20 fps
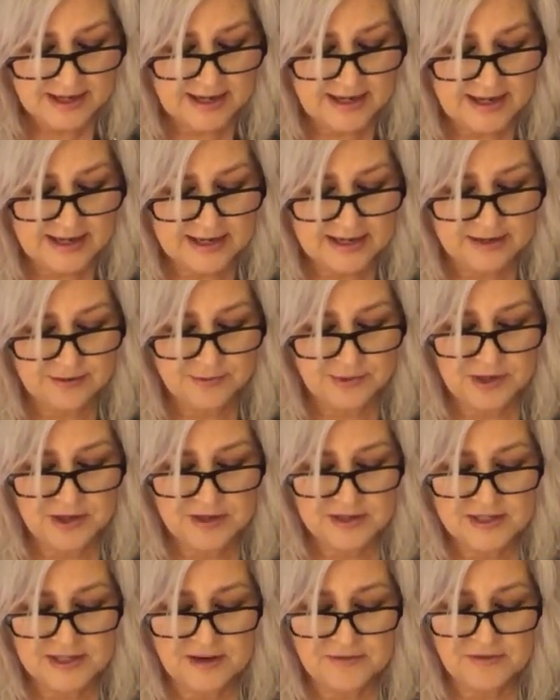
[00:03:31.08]
And we
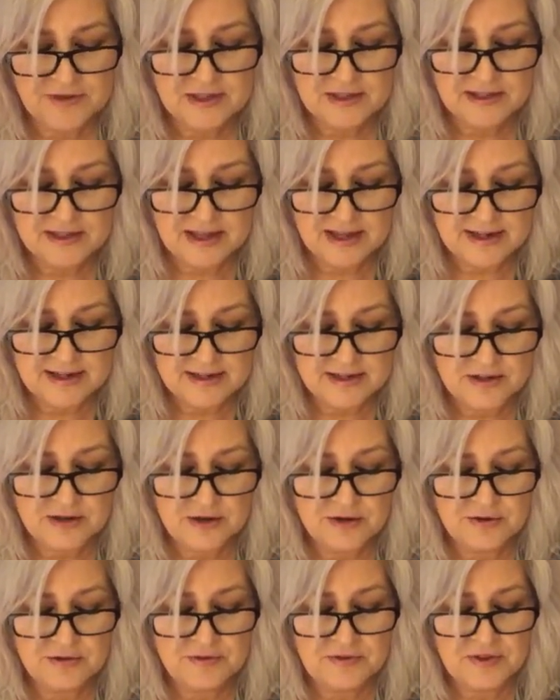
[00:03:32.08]
are definitely letting
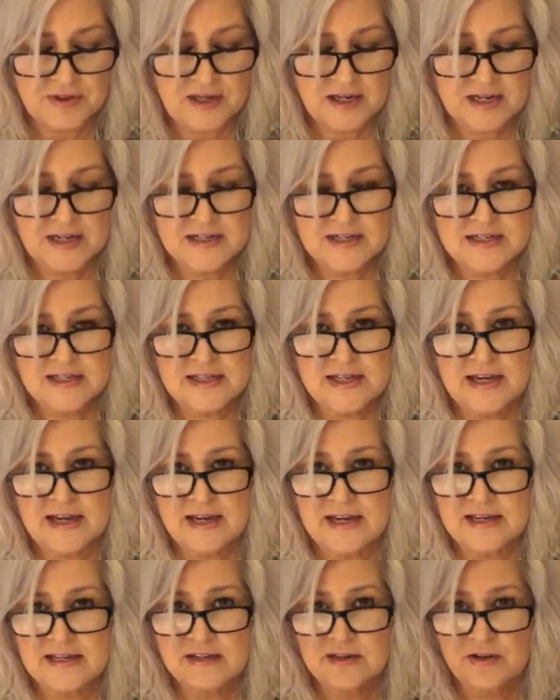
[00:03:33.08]
go of things
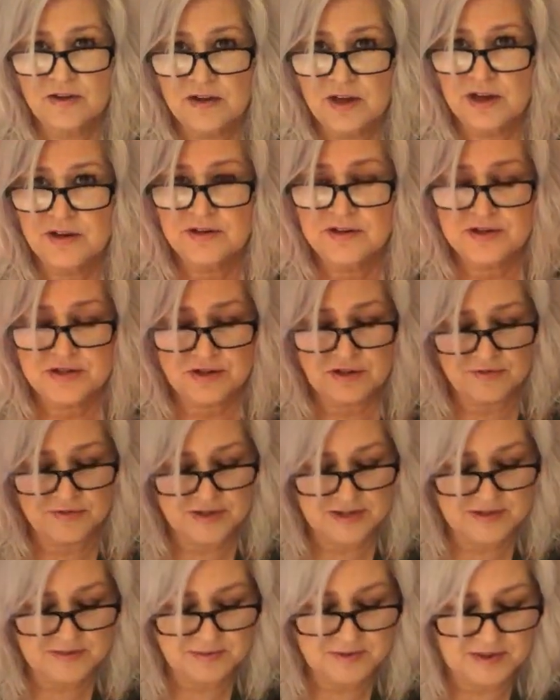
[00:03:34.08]
that no longer serve
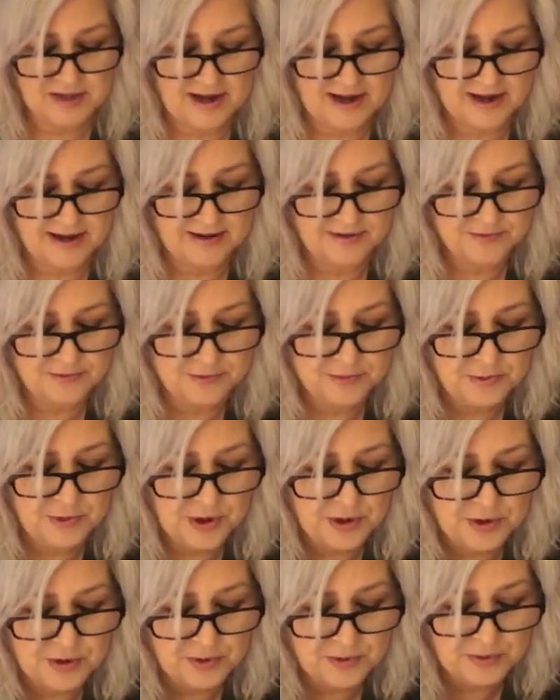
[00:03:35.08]
us with that.
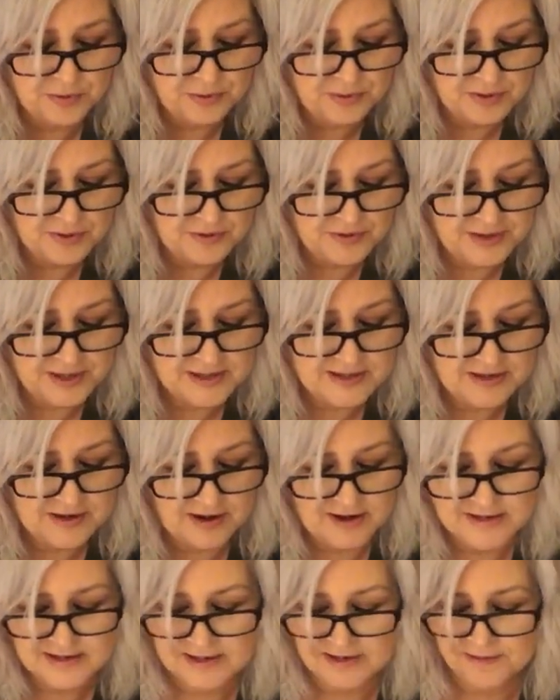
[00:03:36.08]
Whoa, that's
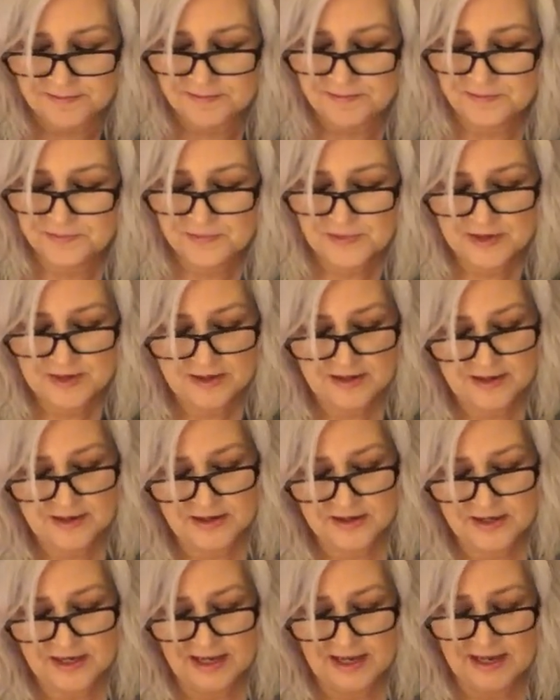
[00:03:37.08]
awesome.
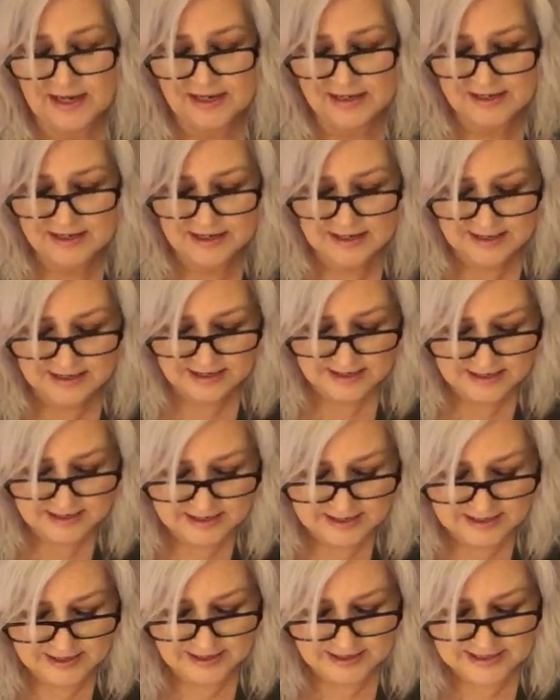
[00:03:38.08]
Okay,
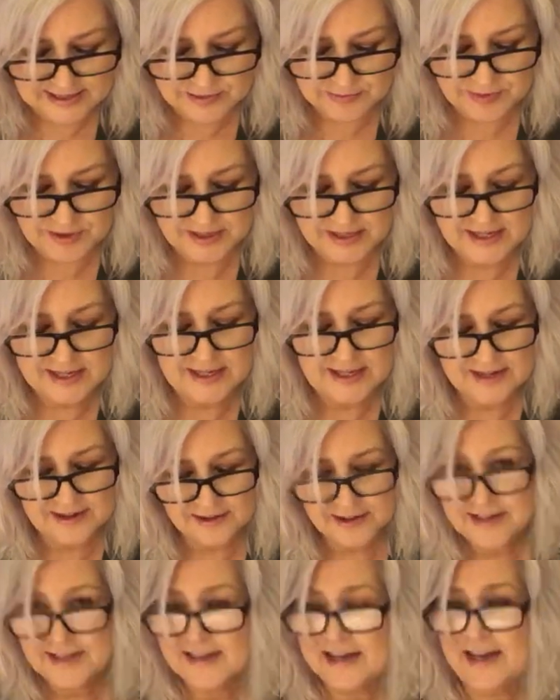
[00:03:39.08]
next one, the
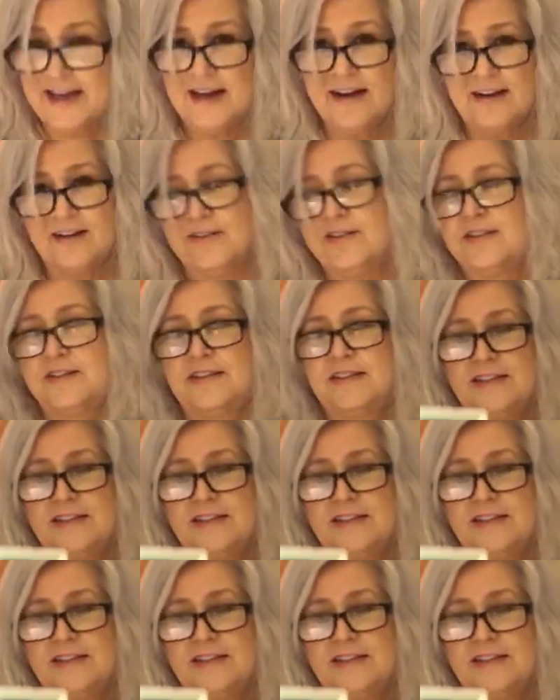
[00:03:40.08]
here and now.